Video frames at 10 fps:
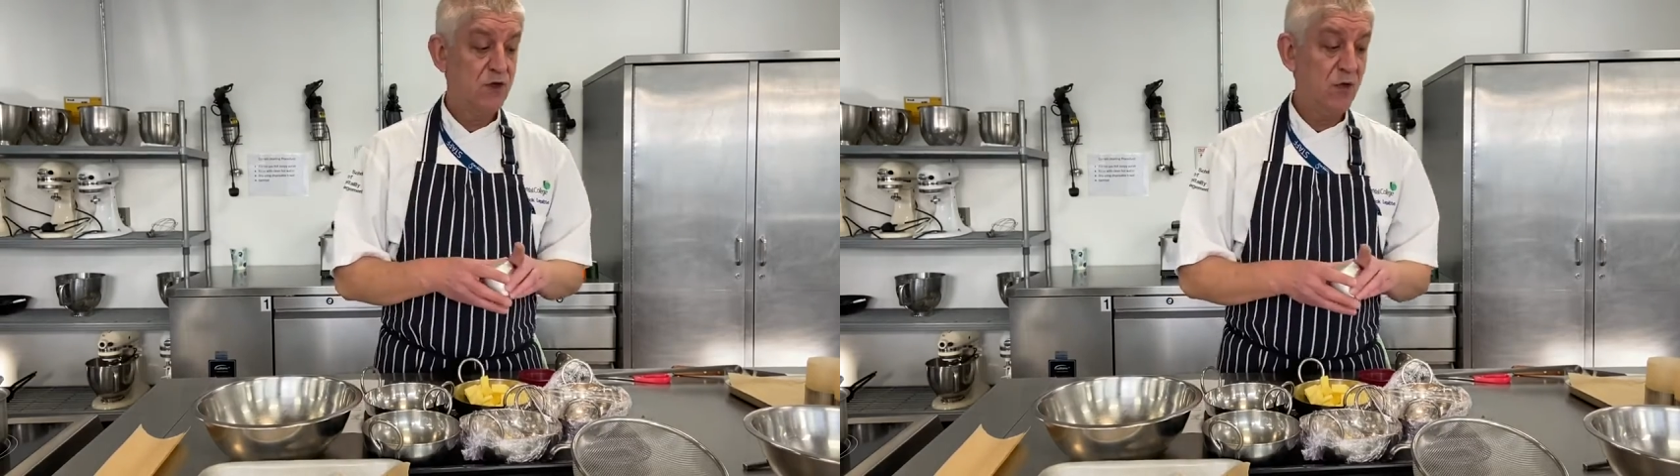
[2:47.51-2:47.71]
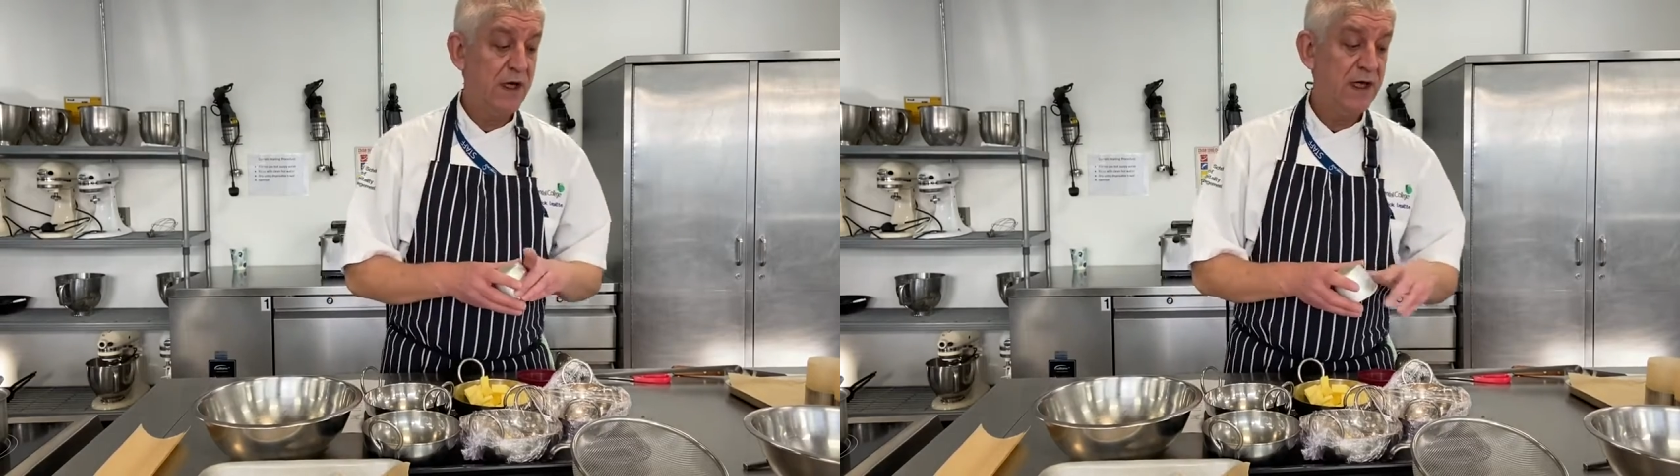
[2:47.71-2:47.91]

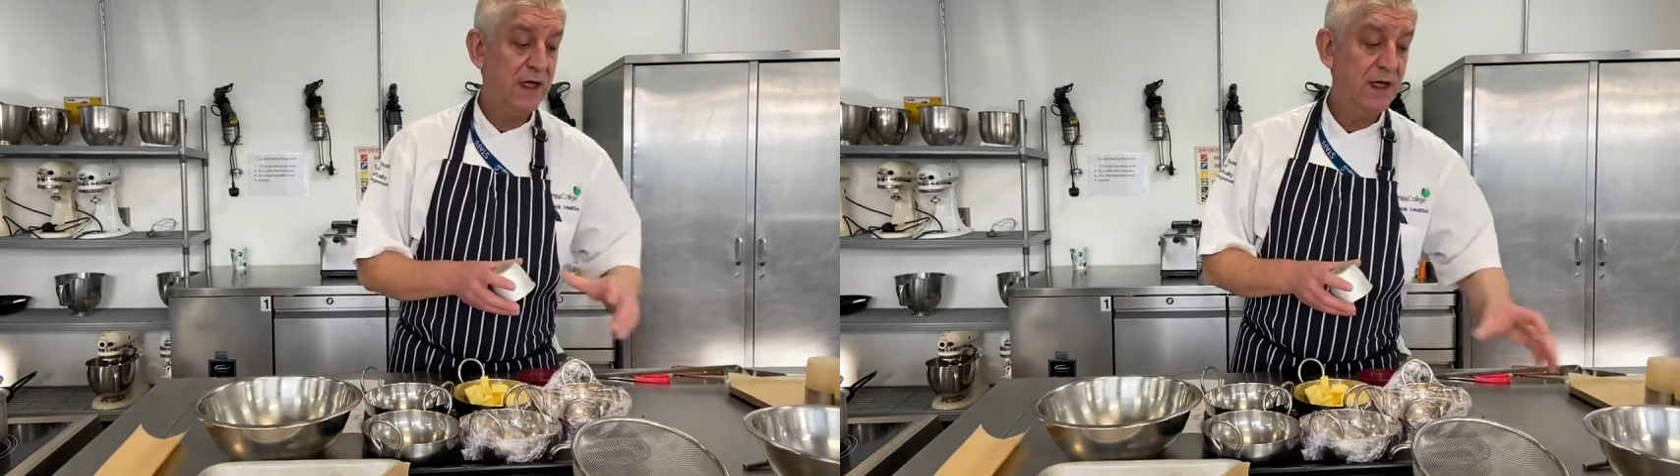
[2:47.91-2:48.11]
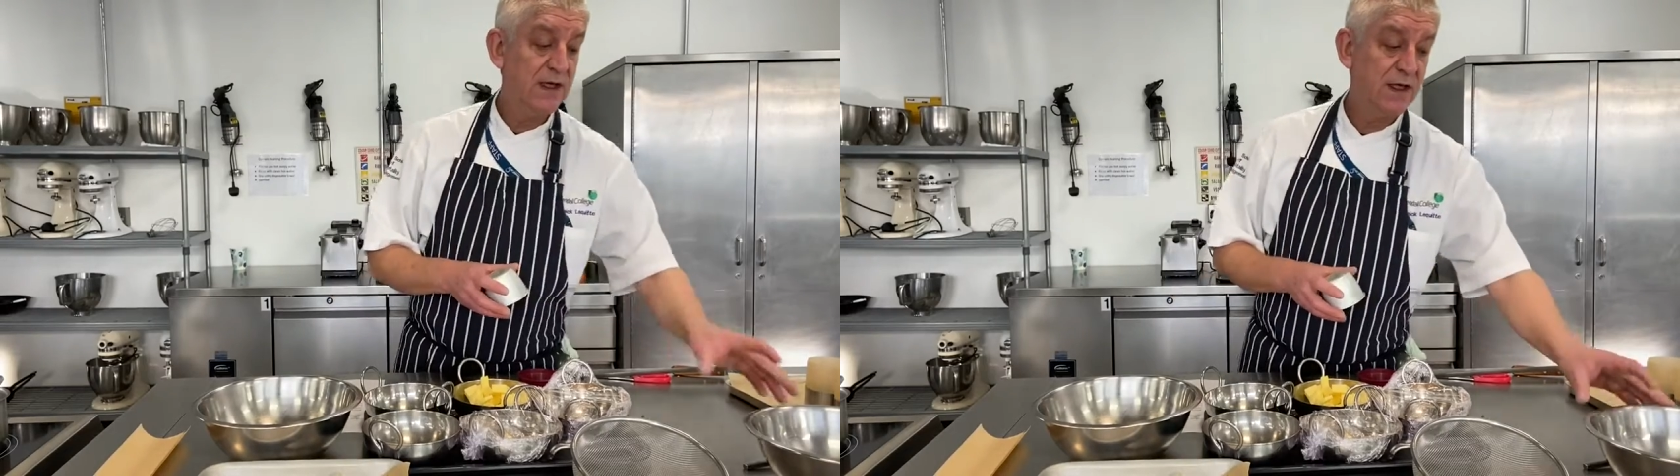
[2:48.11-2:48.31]
will
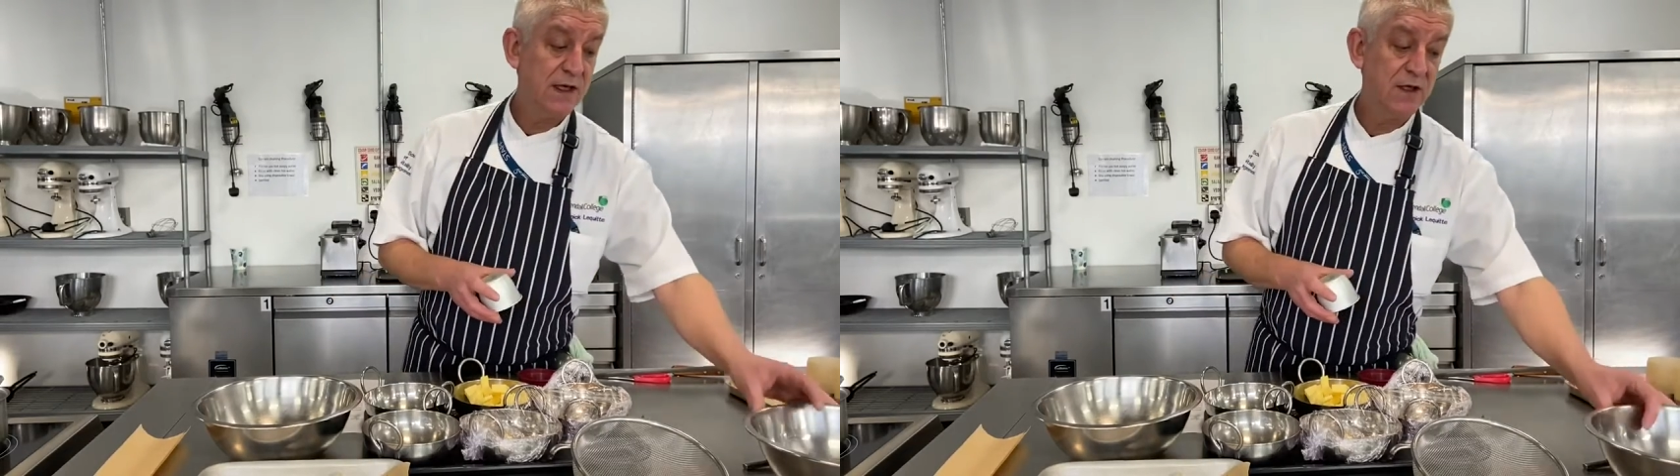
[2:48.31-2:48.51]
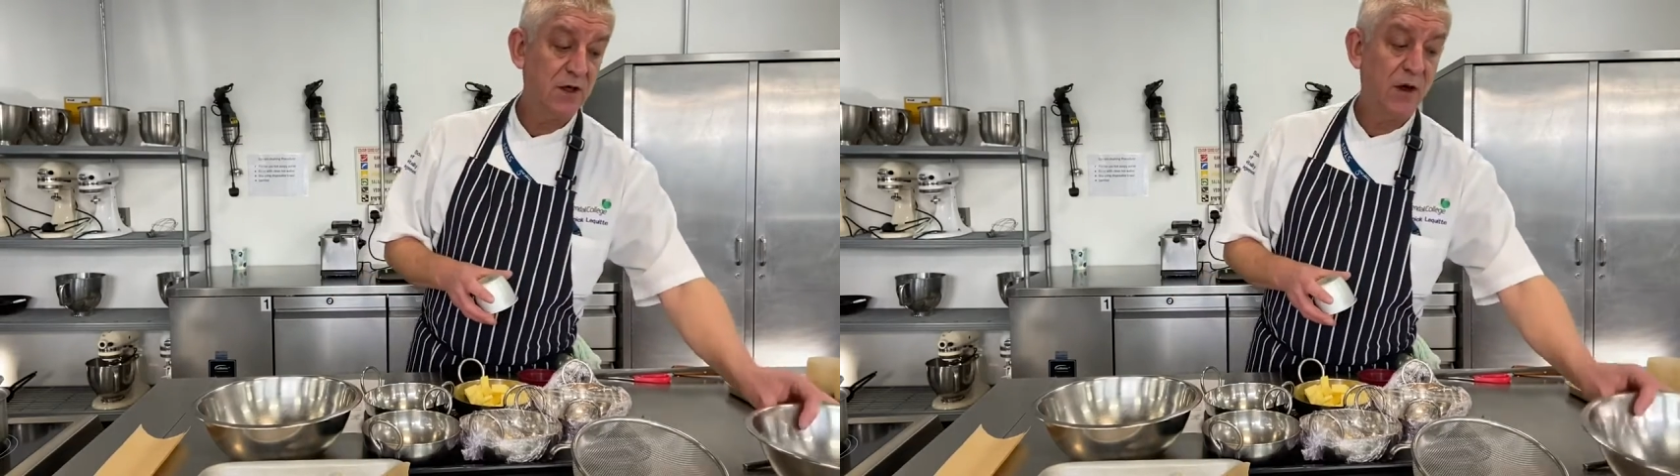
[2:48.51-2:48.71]
need,
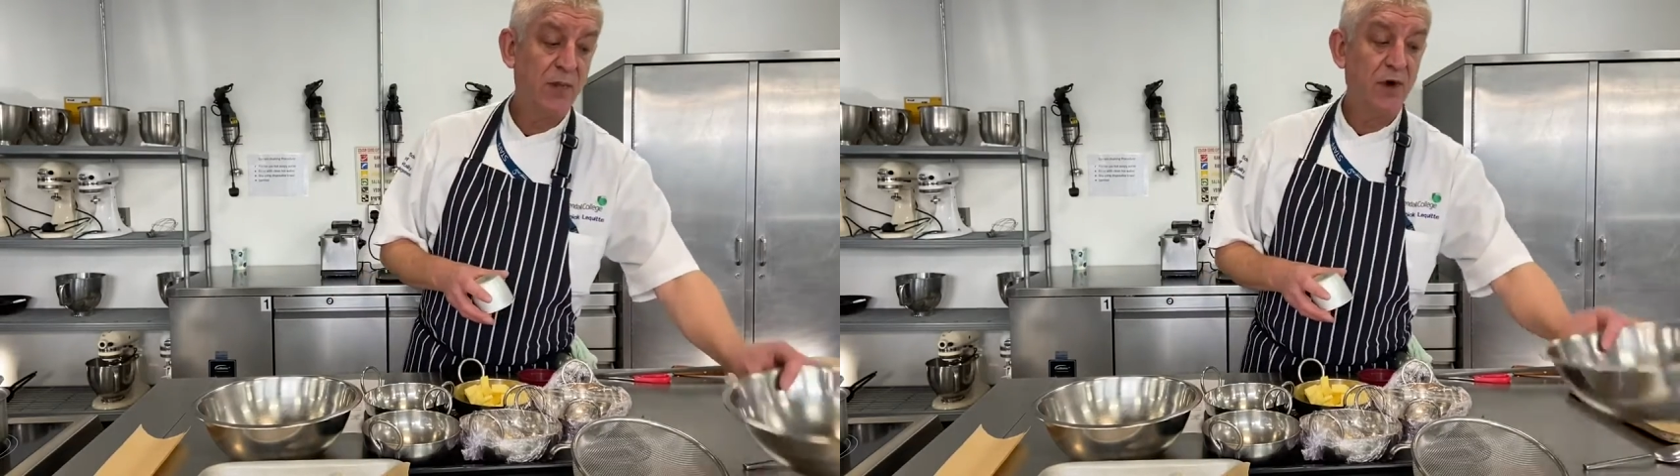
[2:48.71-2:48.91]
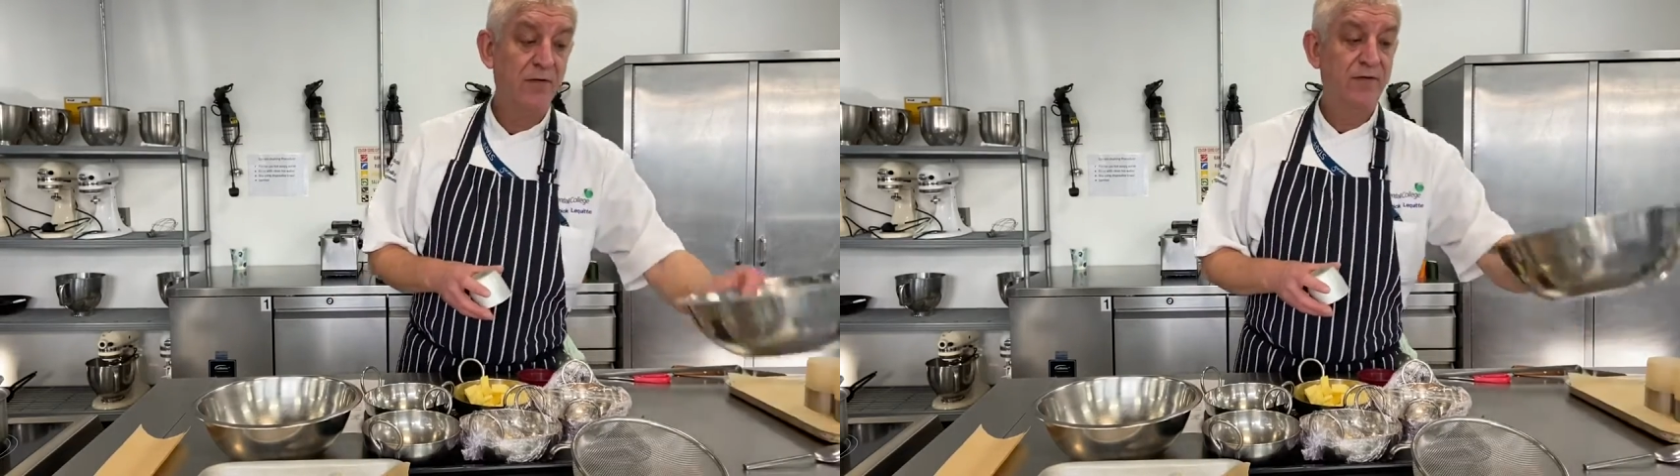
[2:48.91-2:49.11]
it's a
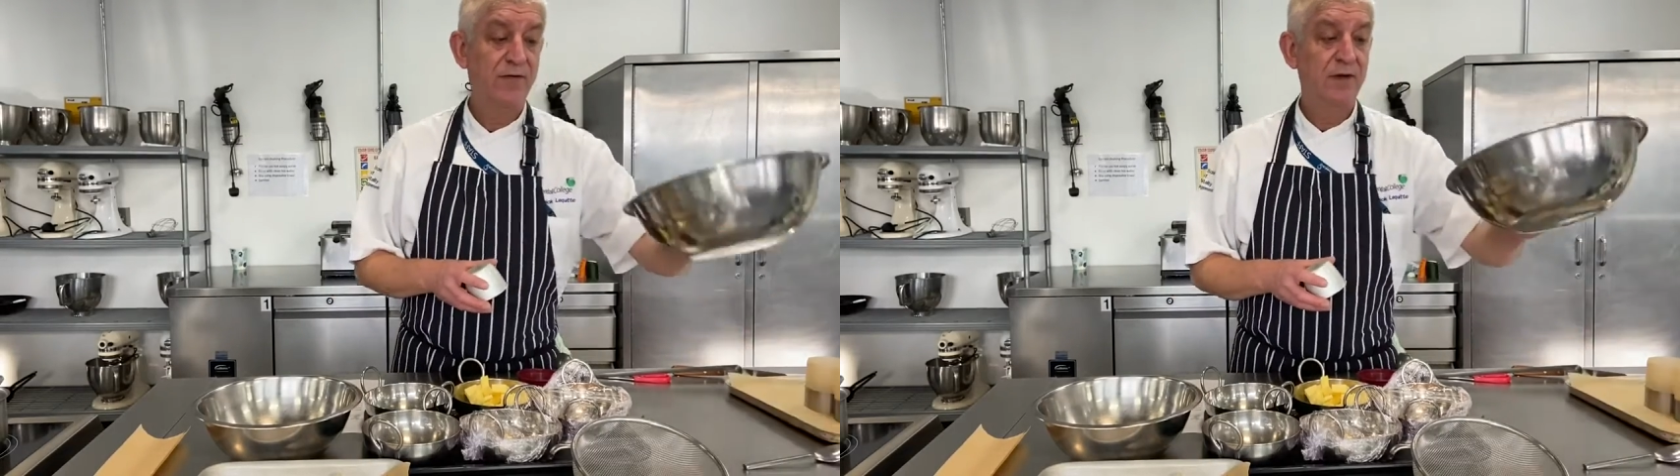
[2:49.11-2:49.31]
couple of